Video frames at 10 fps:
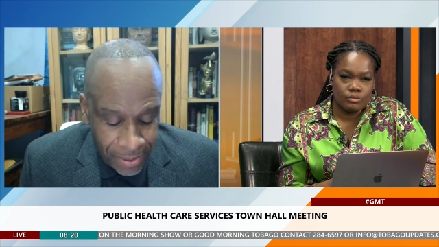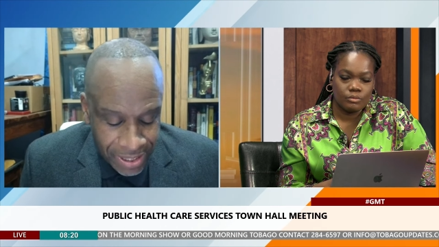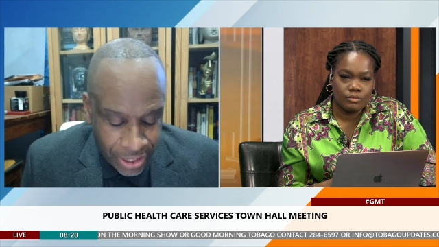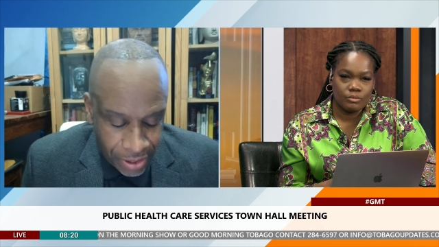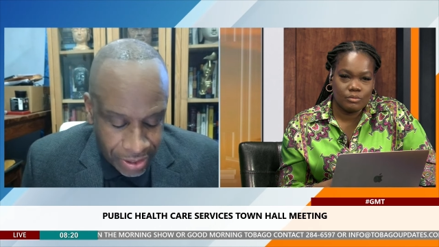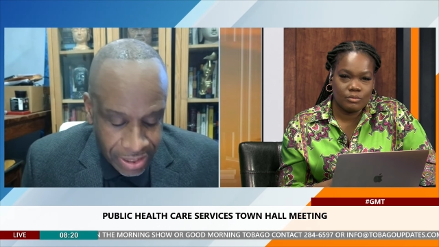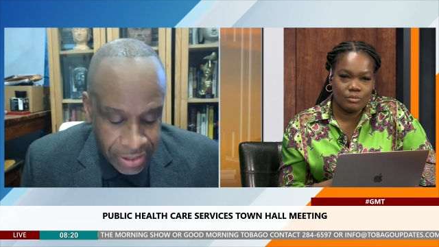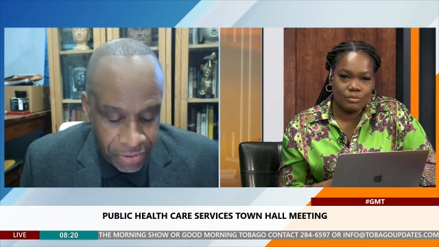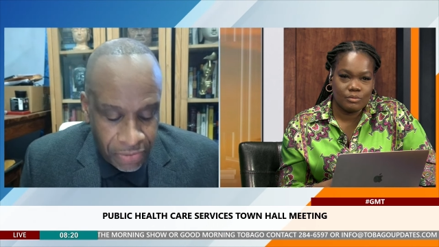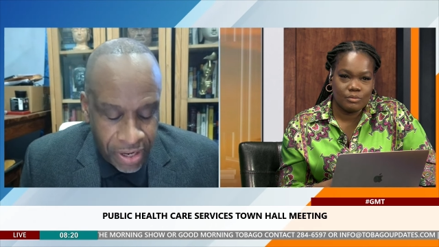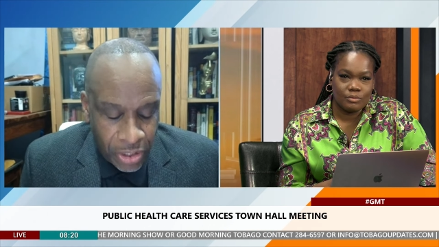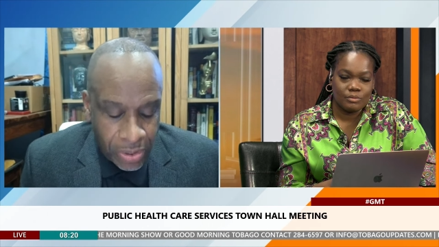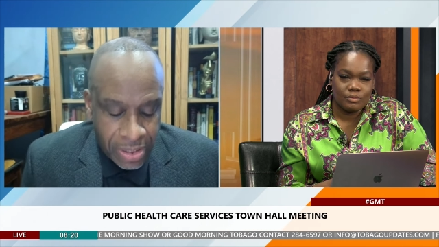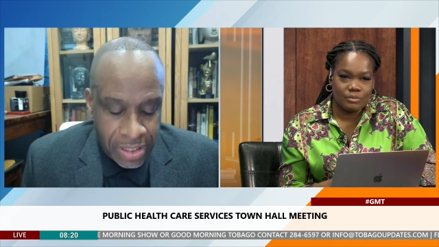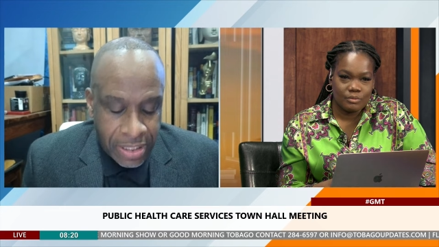Speaker 1: let me just correct it. The, the,
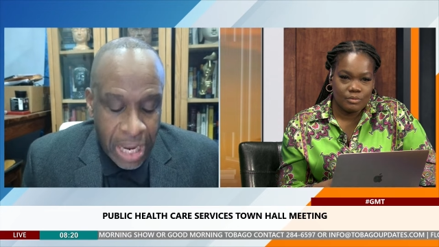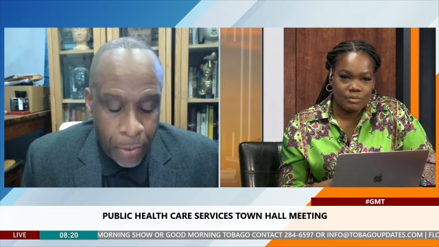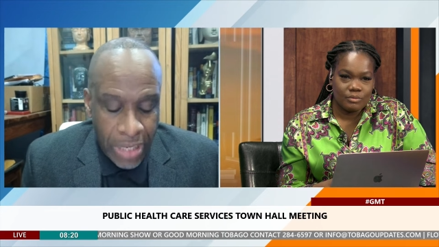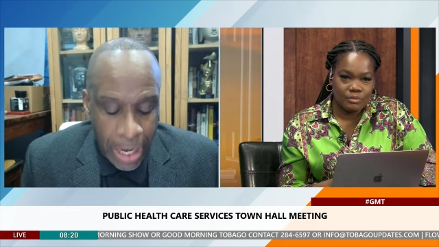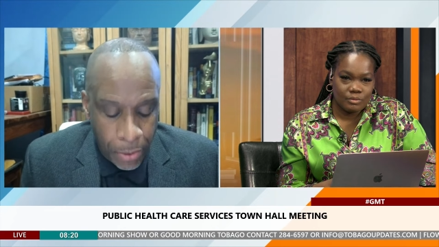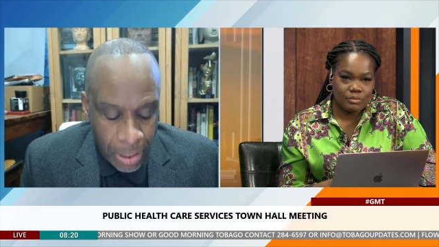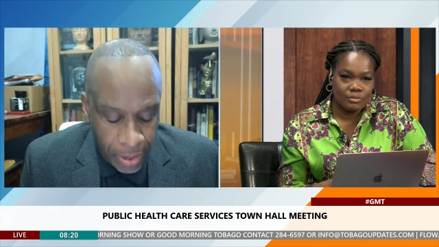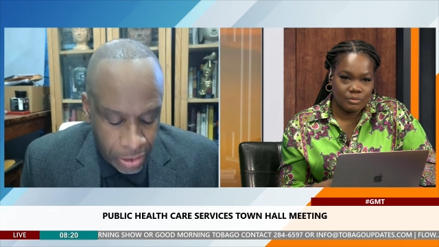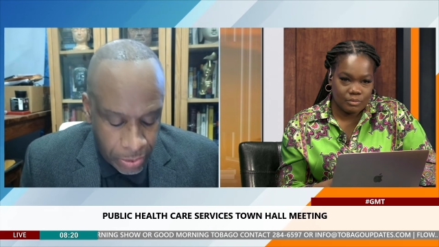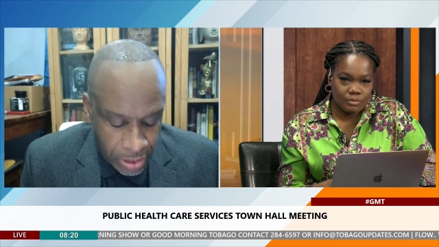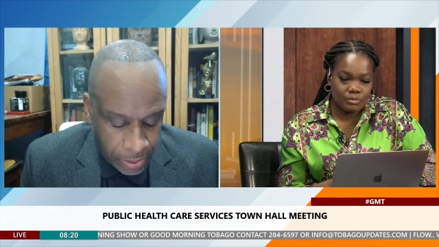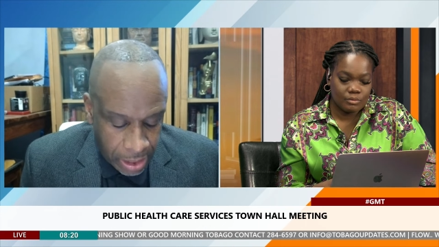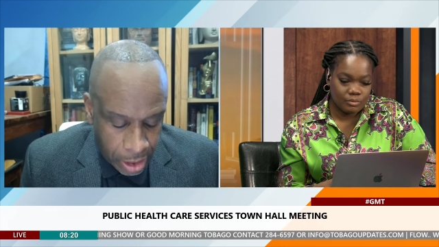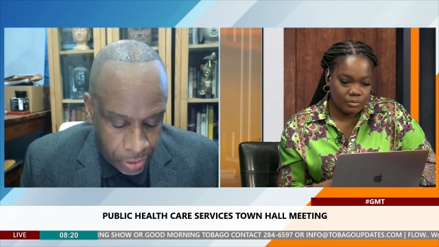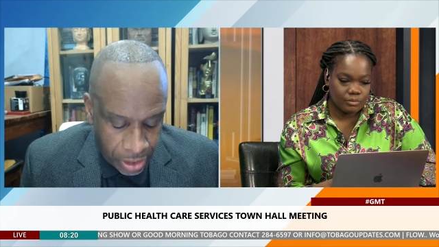venue is the Scarborough Library. Let me just make
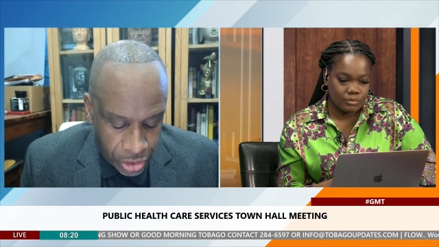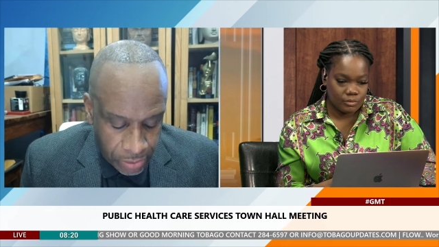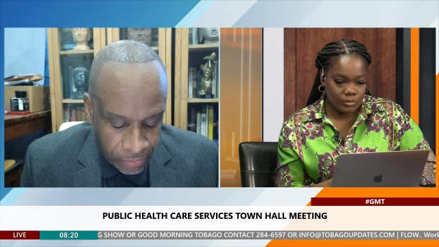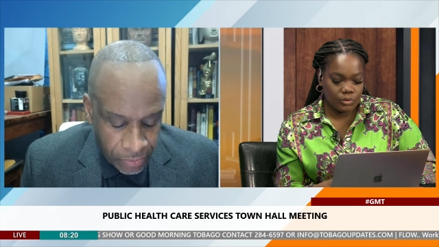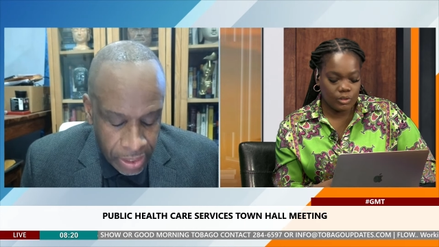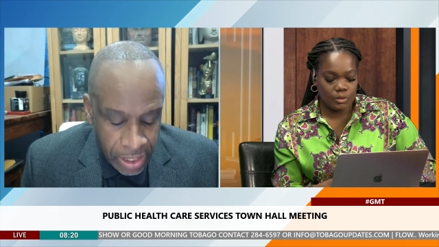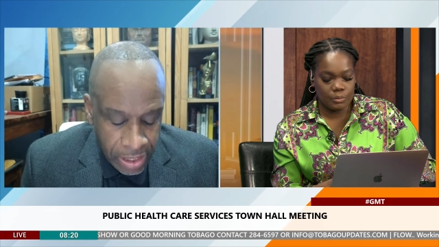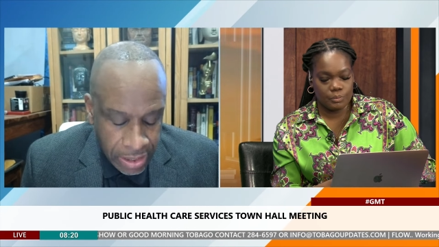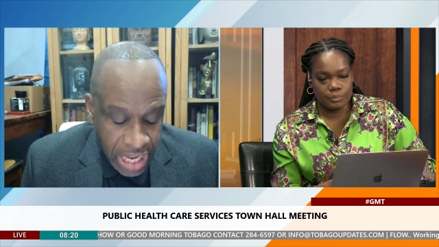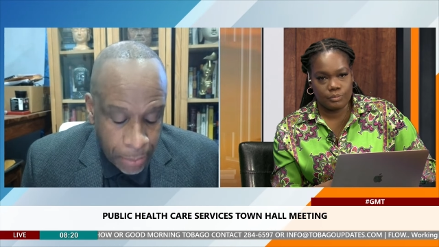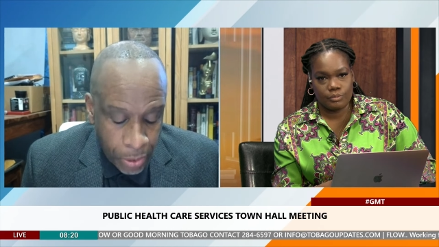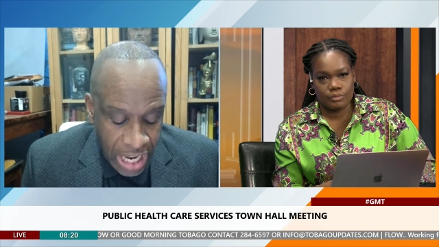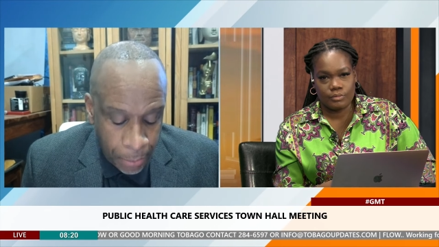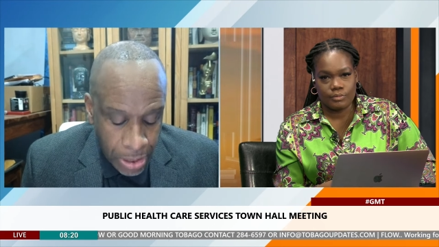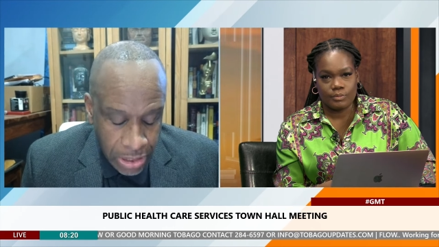a correction. The Scarborough
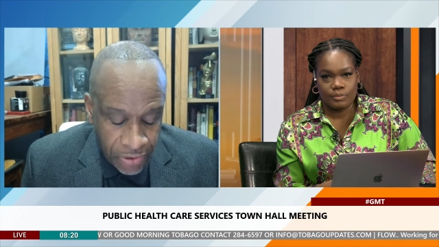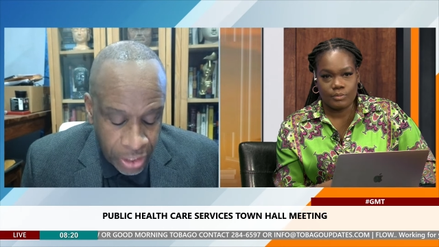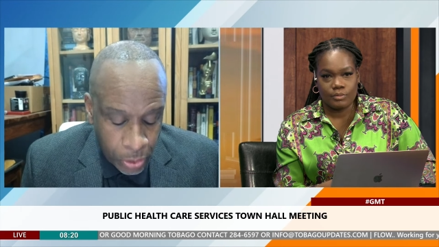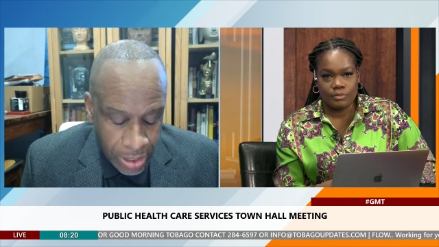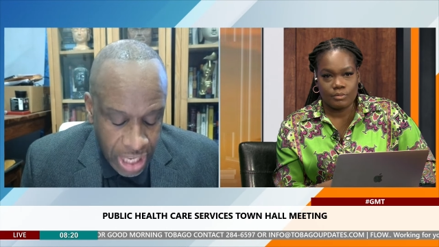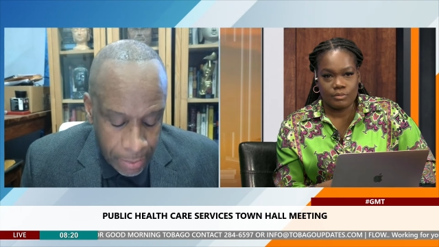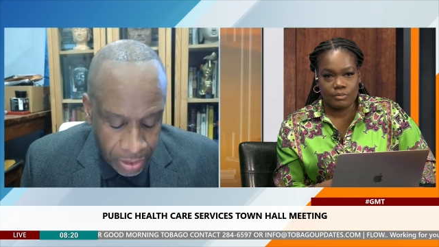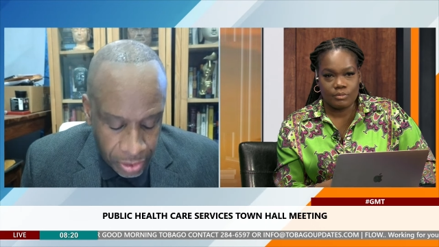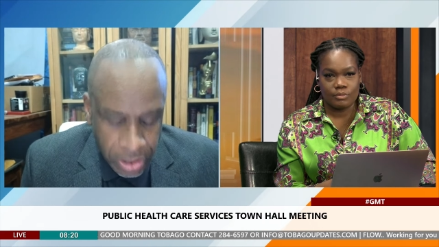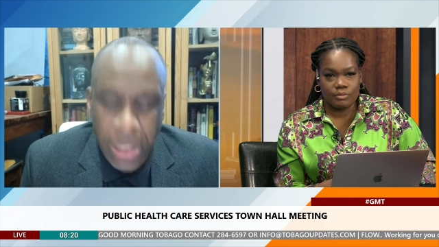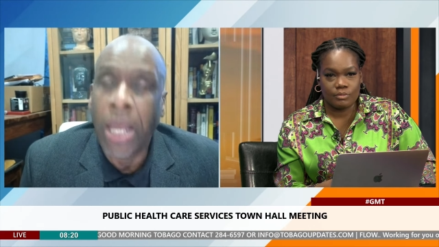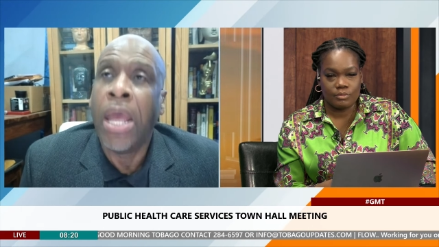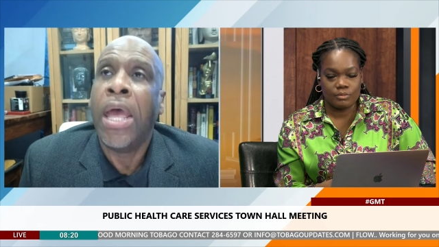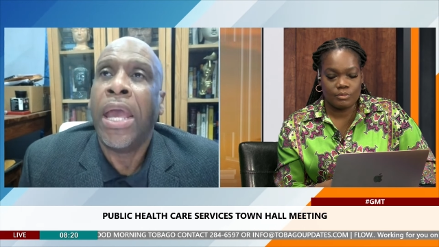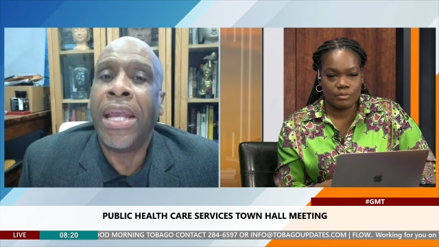Library is the venue this coming Thursday.
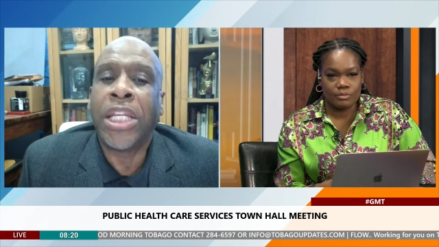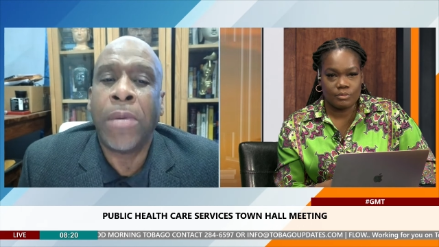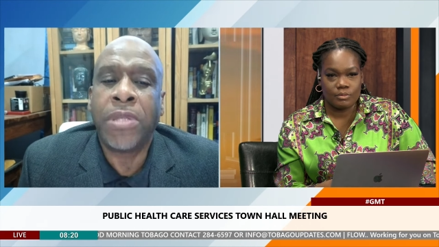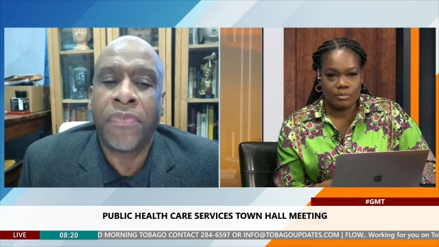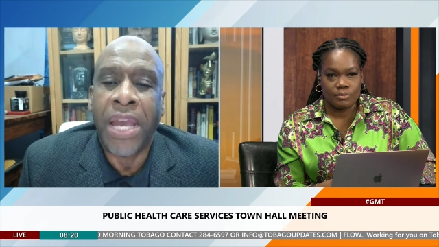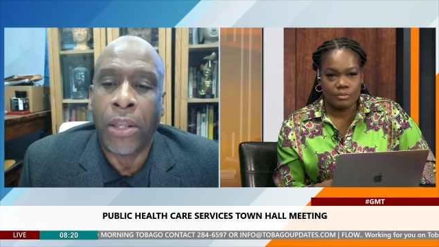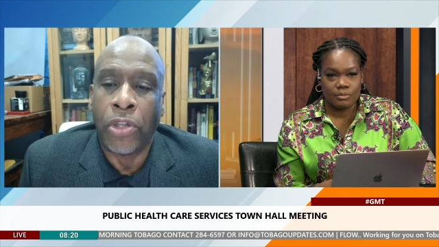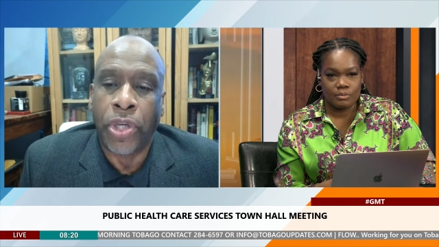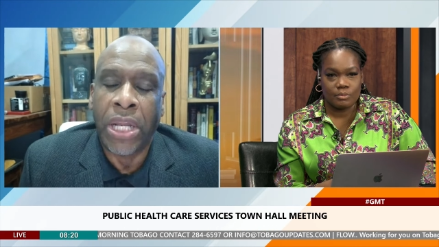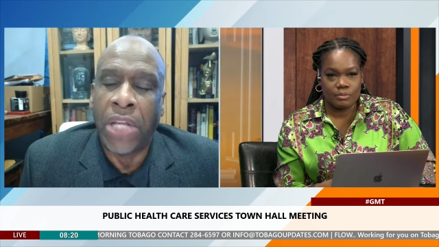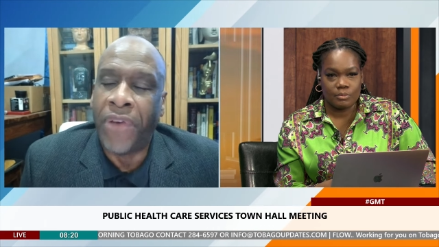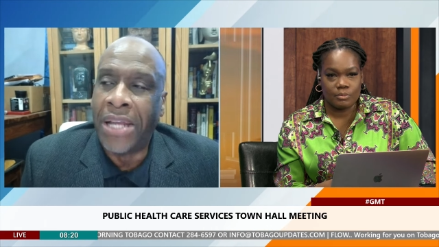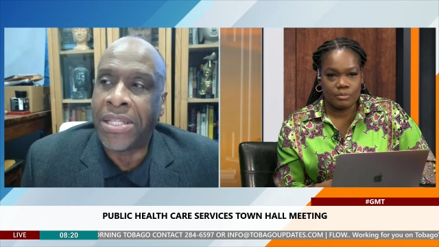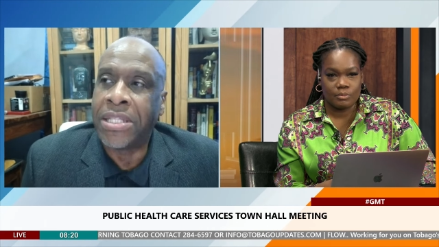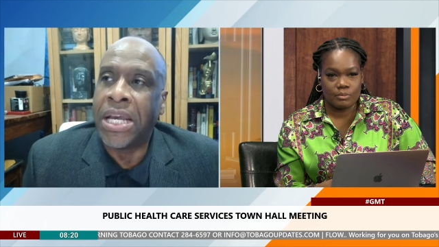In terms of technological
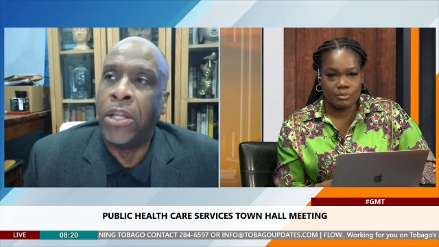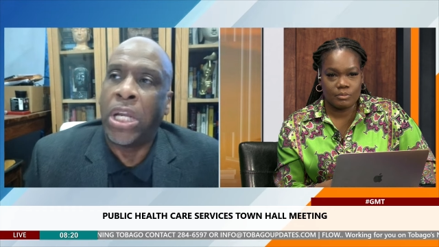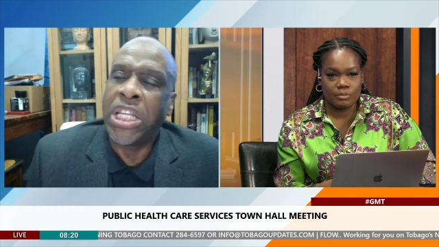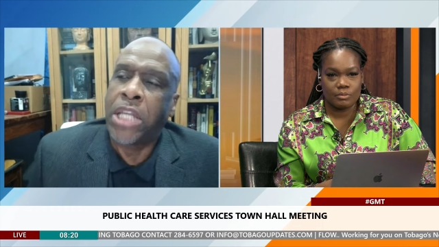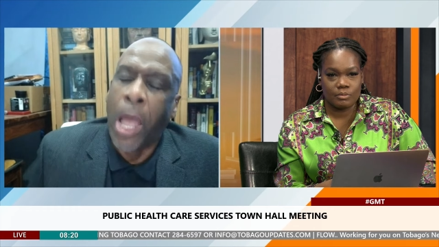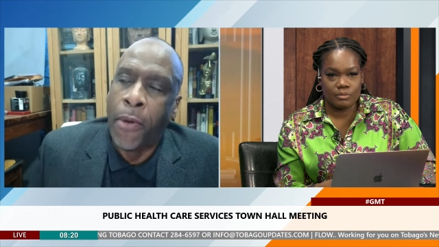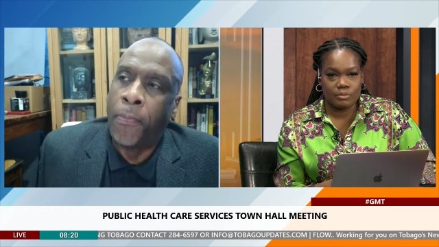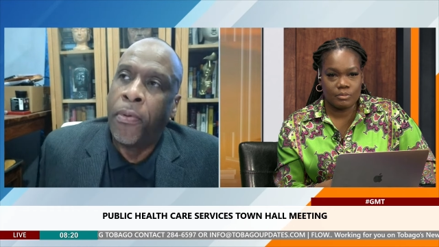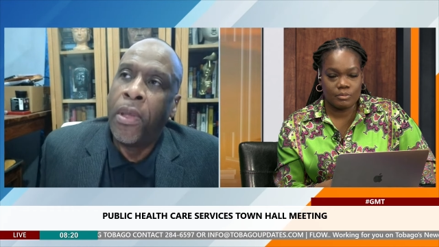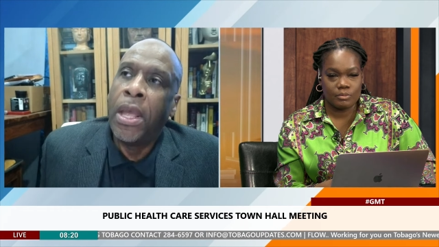advances, a lot has come up.